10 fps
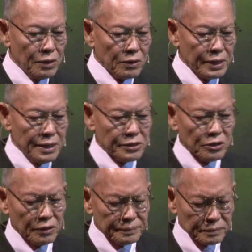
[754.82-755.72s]
Okay,
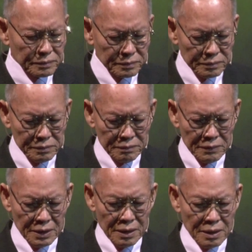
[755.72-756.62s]
so
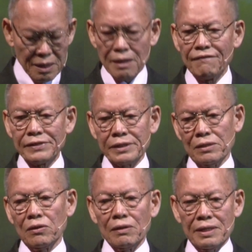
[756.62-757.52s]
love is
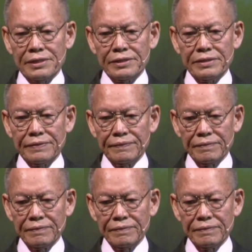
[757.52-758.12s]
not lawless.